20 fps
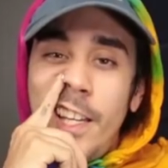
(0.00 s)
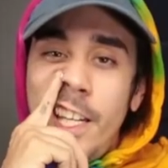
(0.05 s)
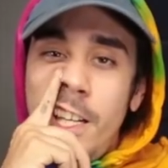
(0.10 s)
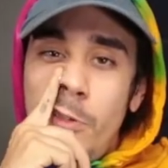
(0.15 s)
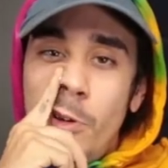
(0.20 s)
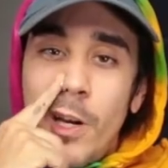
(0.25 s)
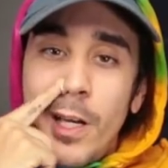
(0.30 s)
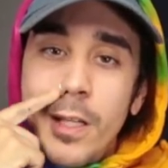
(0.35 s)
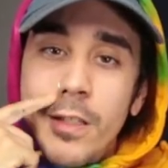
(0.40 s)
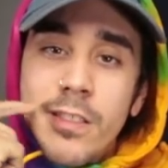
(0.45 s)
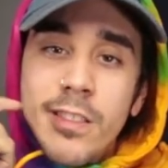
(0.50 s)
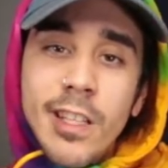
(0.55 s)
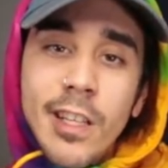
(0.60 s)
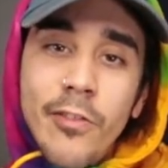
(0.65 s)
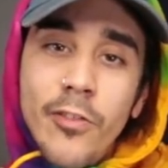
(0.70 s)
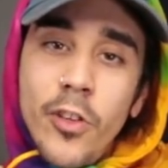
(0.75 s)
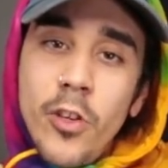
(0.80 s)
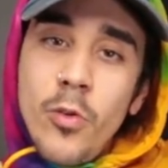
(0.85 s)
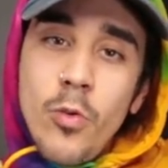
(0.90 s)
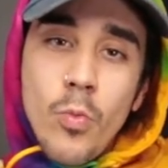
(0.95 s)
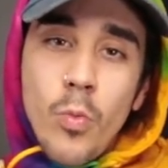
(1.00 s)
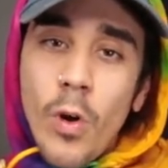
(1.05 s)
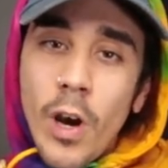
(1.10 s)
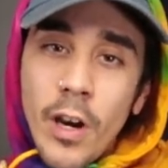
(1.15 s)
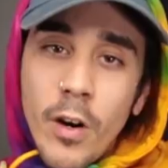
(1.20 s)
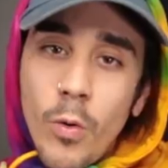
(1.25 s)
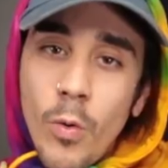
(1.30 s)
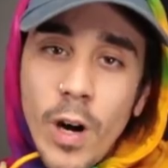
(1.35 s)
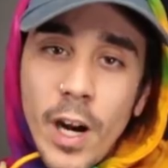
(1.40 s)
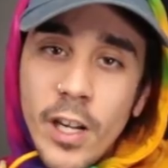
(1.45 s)
Anyways, if you
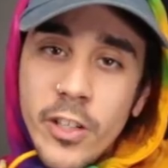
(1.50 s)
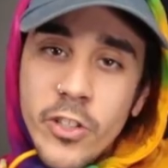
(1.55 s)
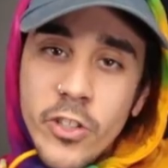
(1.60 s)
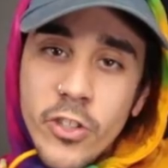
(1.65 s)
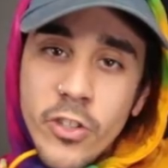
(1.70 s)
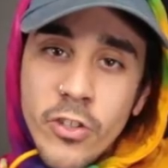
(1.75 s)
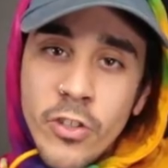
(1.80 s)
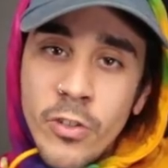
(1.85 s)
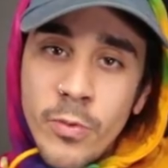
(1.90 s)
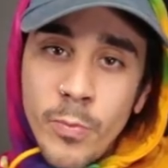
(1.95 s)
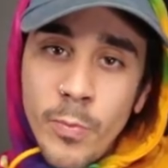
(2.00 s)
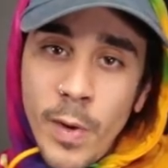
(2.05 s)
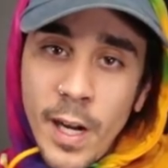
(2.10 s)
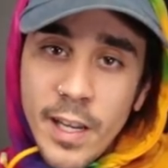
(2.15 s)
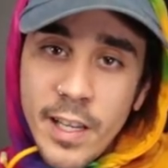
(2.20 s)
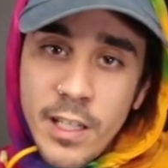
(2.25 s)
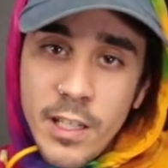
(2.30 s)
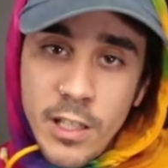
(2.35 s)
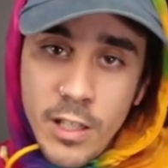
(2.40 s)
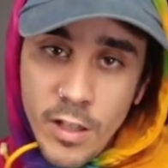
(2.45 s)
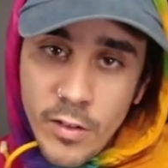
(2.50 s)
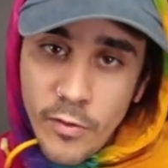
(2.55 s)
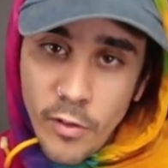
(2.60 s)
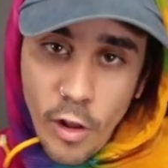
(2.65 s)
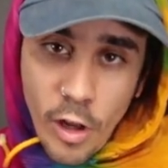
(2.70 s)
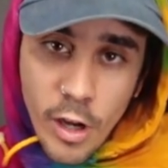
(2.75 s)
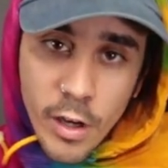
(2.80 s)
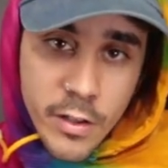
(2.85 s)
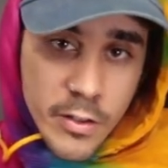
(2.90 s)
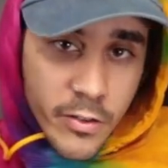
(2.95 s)
want to watch my India
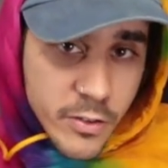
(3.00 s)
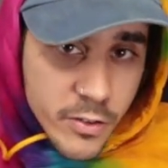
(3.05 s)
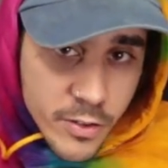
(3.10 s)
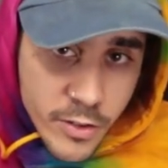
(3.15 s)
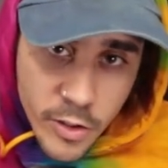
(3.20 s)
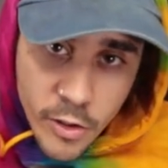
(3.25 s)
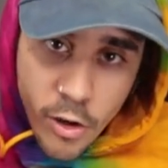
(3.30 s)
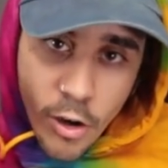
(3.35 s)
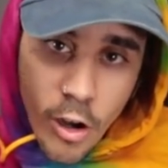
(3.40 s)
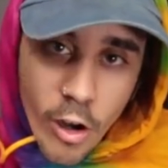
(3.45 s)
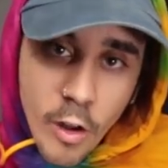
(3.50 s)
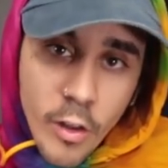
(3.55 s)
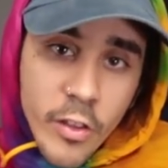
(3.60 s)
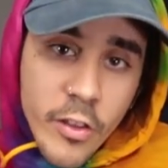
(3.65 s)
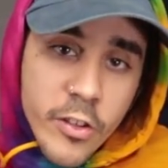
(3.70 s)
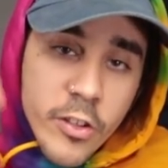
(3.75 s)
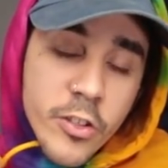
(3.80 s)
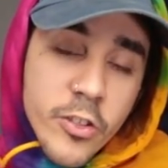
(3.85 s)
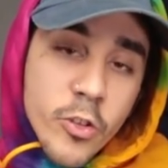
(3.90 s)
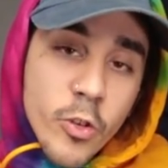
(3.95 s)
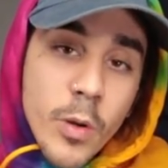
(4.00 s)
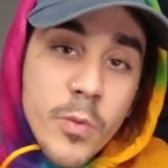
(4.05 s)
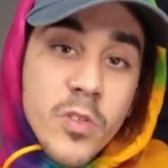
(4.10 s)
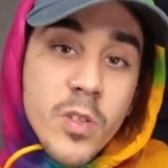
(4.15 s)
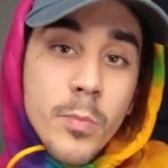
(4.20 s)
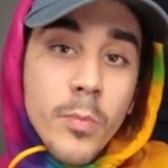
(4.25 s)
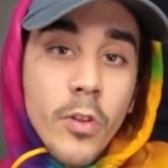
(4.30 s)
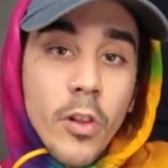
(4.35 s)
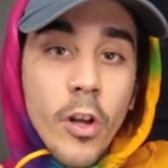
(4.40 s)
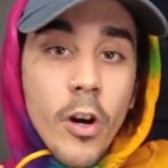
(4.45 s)
vlogs, they're all in the
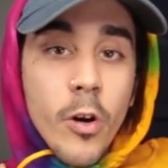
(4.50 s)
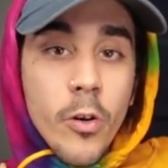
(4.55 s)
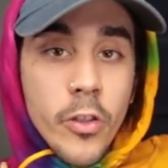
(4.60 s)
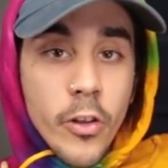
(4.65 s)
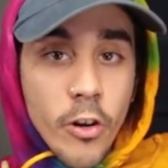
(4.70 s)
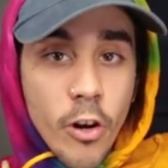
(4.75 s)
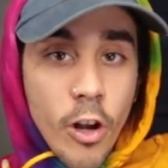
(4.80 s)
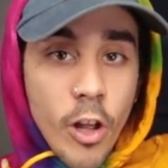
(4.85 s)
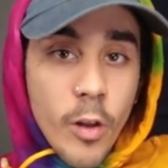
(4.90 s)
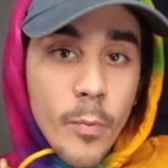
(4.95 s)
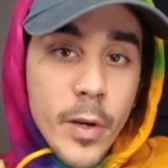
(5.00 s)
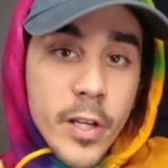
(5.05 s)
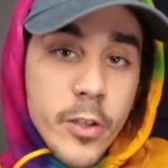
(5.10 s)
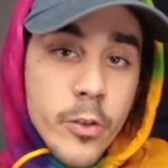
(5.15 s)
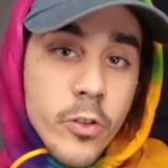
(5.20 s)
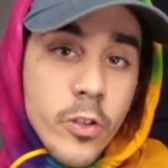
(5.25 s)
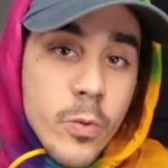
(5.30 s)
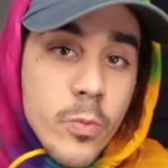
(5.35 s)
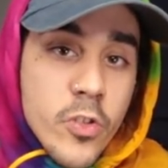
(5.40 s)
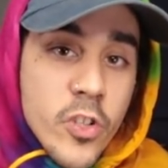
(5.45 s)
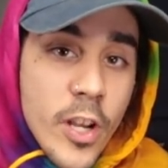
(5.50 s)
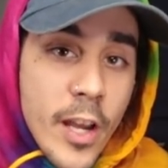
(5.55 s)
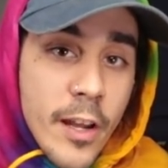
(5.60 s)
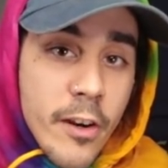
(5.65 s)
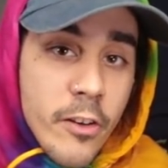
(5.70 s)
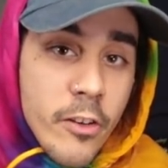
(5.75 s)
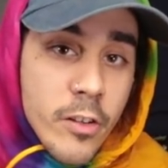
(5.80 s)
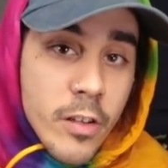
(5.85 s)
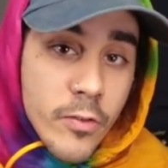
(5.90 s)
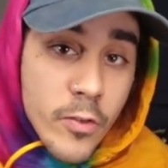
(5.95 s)
description below and they're all on my YouTube
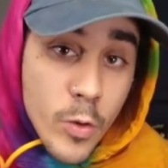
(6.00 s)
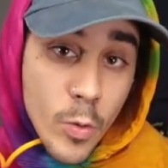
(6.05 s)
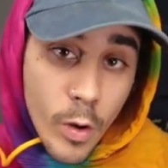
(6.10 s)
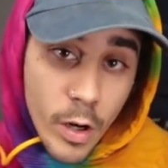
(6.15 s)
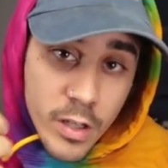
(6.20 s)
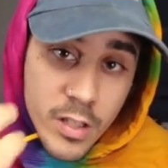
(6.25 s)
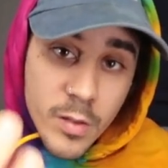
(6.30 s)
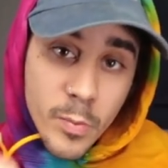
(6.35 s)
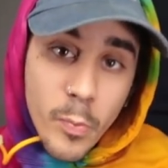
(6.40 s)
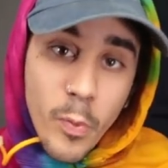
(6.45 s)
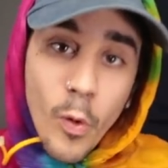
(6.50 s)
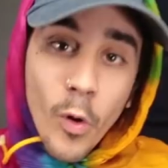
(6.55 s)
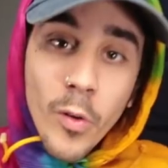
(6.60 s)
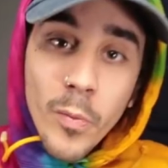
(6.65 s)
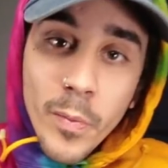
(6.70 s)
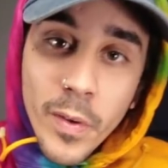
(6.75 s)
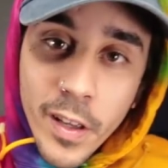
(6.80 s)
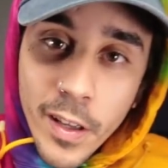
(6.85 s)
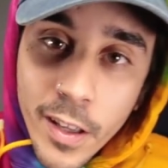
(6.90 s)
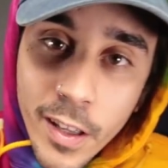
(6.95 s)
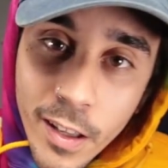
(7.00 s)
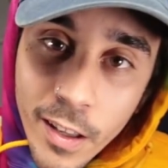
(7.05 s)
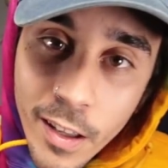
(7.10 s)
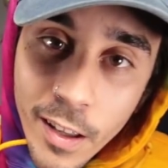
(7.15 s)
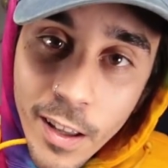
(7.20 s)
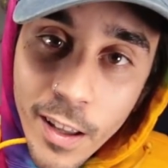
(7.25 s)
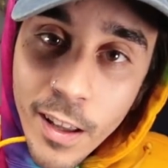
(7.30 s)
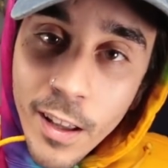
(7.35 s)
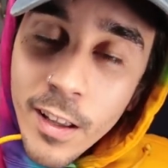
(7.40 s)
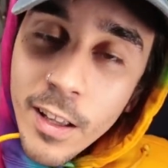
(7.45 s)
channel. And if you want to support me,
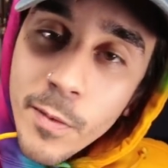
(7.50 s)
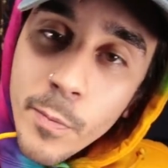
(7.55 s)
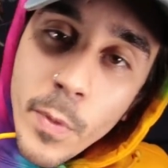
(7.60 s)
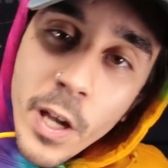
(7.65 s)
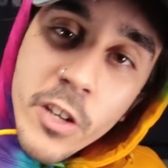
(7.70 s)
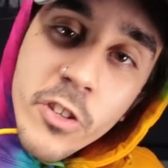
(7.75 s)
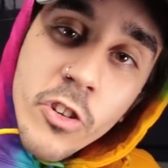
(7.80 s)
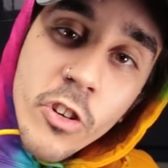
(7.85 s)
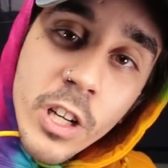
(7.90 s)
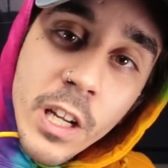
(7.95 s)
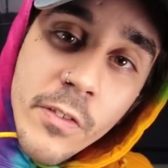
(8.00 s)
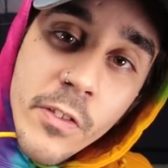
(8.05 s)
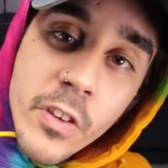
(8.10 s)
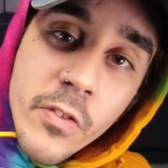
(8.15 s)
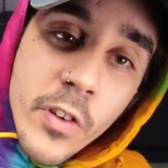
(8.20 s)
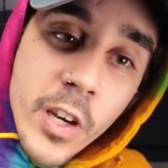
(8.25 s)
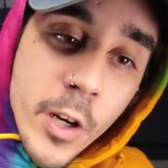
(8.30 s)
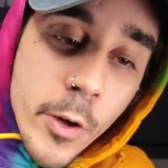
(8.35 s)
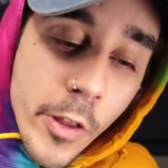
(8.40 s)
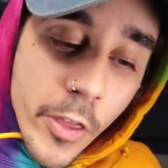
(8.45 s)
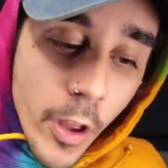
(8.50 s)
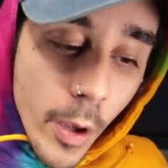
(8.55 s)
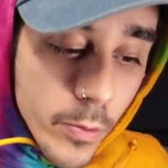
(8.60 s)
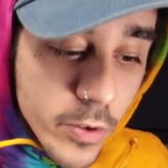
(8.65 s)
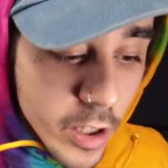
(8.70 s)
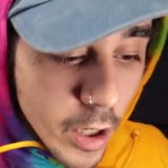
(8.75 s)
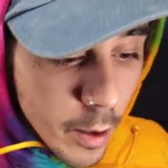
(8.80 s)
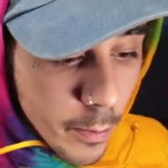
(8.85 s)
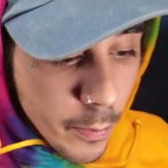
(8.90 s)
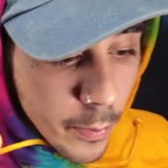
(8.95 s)
make sure to give this video a
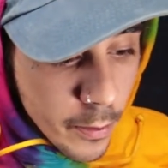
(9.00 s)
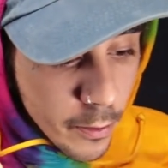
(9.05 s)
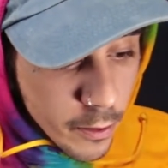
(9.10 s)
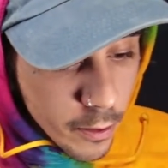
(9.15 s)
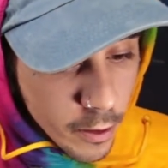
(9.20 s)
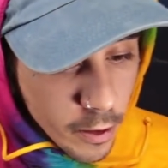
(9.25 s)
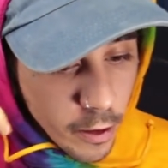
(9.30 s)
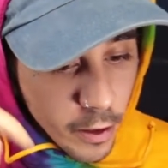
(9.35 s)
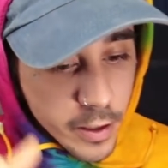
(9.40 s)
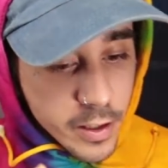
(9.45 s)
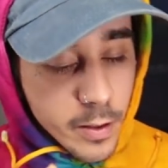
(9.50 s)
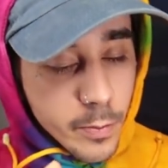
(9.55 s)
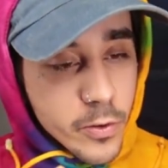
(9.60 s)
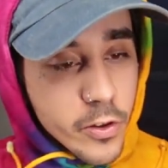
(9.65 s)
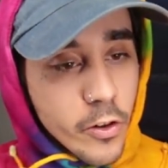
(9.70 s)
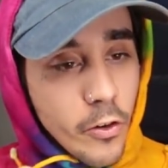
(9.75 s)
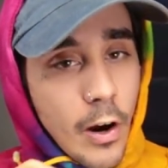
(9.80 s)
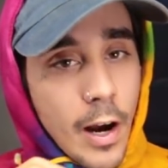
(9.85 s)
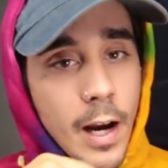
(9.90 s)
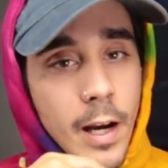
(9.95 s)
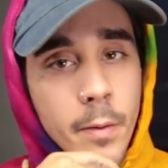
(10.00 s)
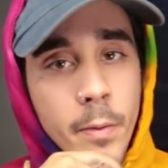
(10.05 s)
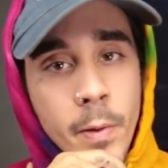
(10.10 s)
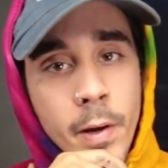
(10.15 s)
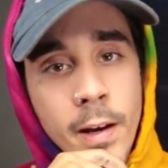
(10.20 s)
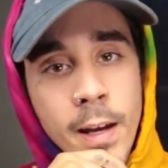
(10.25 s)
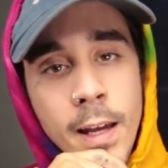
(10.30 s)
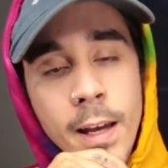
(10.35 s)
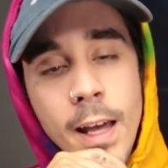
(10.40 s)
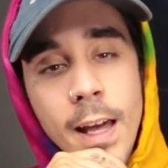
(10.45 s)
thumbs up, click subscribe,
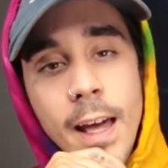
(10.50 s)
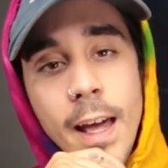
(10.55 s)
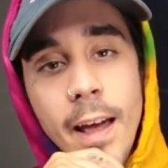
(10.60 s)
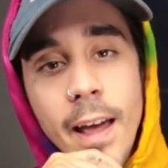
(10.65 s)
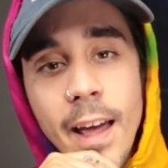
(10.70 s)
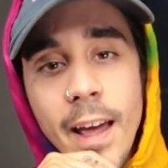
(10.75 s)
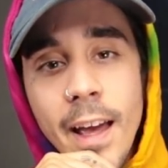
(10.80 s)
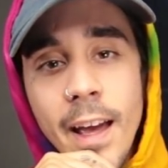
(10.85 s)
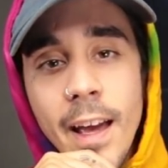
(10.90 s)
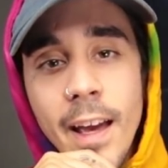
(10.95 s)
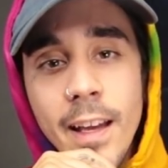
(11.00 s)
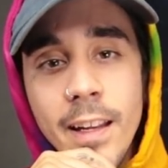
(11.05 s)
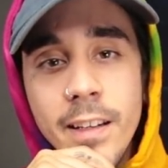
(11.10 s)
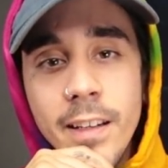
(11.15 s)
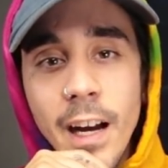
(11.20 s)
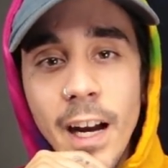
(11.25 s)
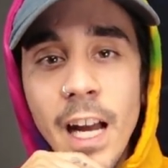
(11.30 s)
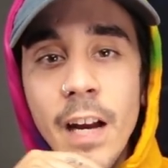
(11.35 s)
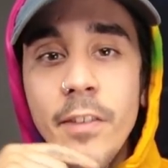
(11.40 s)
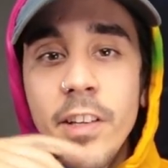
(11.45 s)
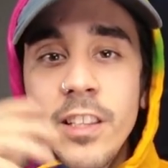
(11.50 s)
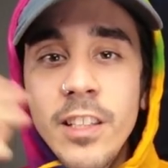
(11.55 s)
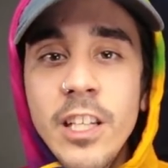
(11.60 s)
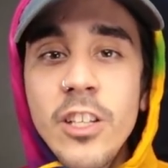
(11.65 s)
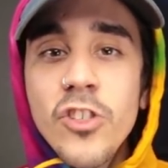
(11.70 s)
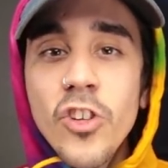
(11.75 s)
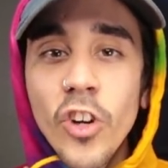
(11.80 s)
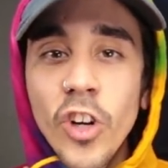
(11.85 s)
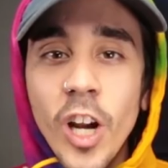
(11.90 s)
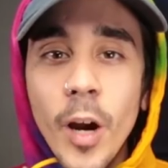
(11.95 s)
and I have a
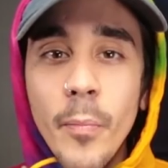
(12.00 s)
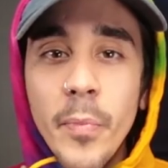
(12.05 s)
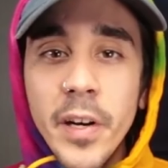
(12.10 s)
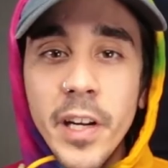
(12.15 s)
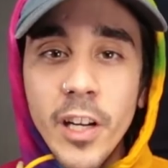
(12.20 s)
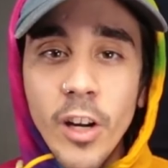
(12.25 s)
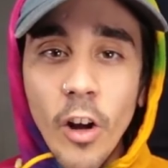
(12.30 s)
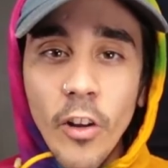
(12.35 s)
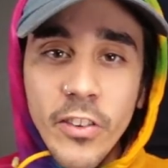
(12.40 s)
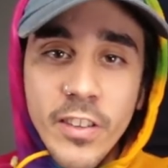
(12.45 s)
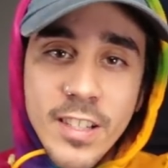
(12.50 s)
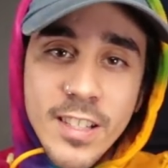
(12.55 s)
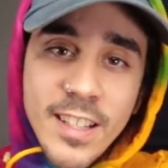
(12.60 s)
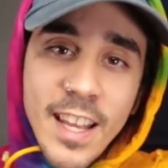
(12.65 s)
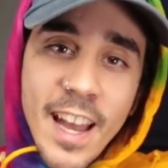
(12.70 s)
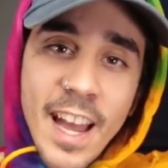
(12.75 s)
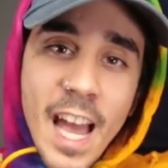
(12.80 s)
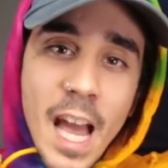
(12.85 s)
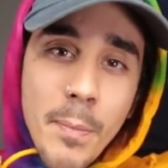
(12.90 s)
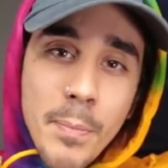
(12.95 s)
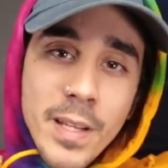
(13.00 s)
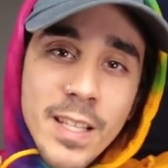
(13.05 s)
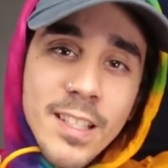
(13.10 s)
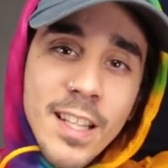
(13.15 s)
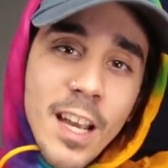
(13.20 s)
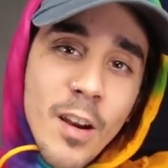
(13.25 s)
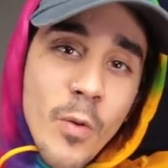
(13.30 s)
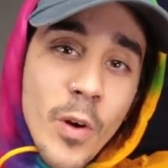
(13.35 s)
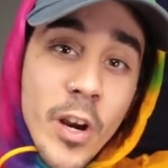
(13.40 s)
t-shirt company called Stay Happy, Stay